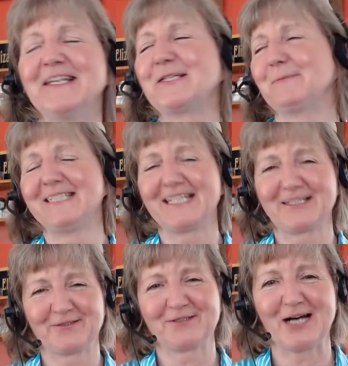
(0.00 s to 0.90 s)
on this
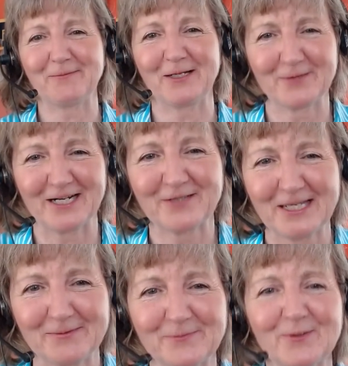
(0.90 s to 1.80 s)
particular topic, but I'll
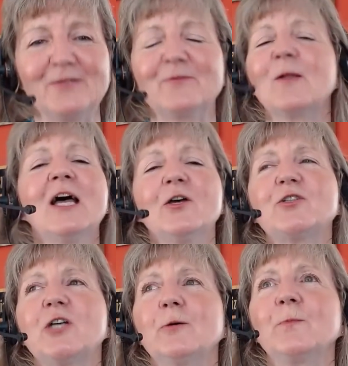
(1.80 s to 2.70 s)
keep it brief.
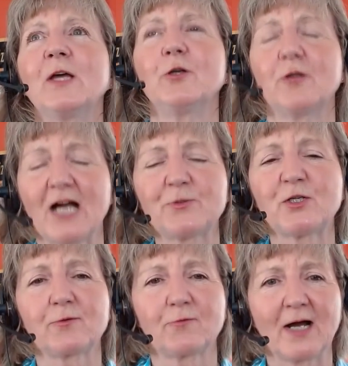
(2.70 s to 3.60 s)
So you're
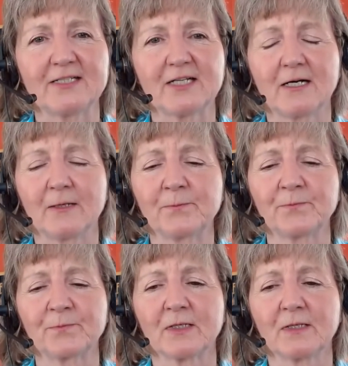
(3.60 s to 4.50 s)
absolutely right. Um,
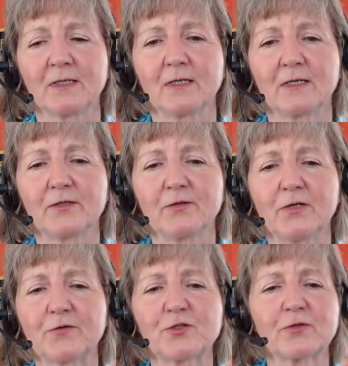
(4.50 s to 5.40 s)
uh, you
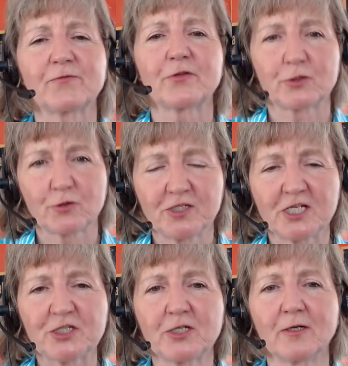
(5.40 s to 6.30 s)
know, the sort of a, the
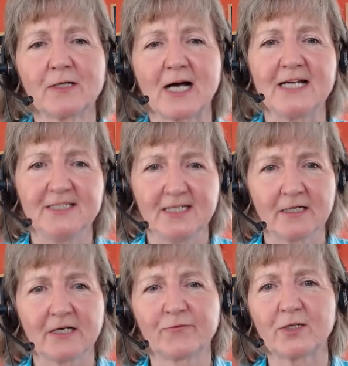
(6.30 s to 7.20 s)
traditional
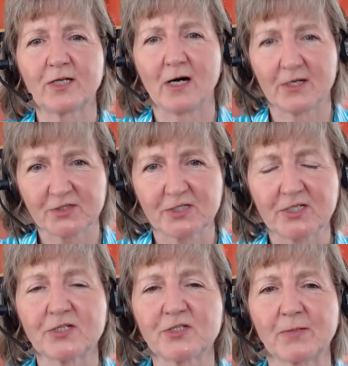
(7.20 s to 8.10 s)
idea of what a
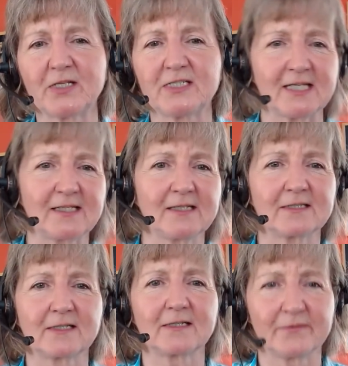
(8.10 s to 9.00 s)
hostage is, somebody taking
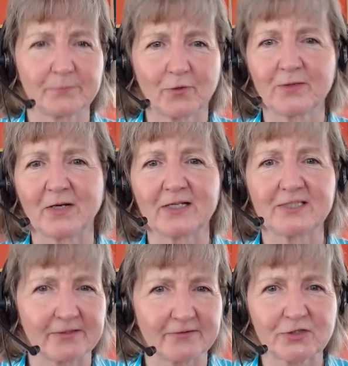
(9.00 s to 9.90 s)
at gunpoint by a
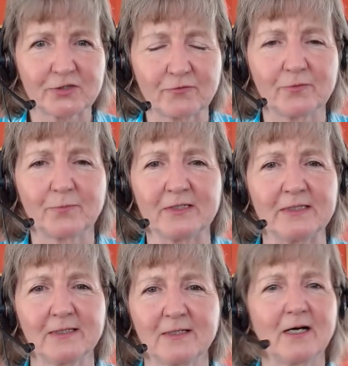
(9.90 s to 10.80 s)
terrorist group
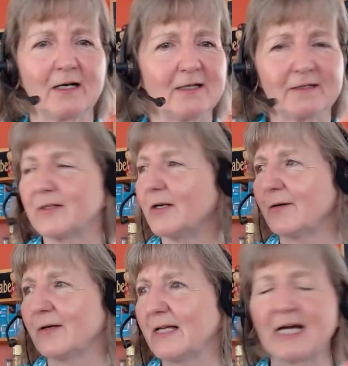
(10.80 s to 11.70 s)
and, uh, you
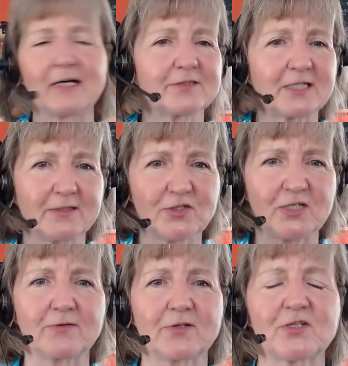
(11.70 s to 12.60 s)
know, held in
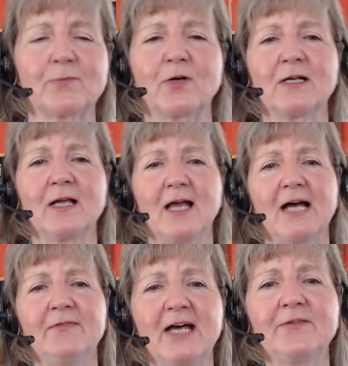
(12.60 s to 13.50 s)
secret somewhere.
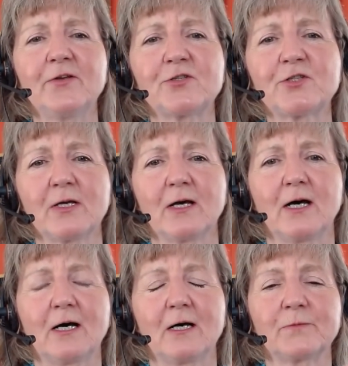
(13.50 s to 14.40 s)
And then there's
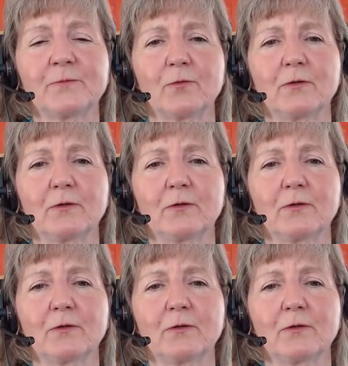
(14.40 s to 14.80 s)
um,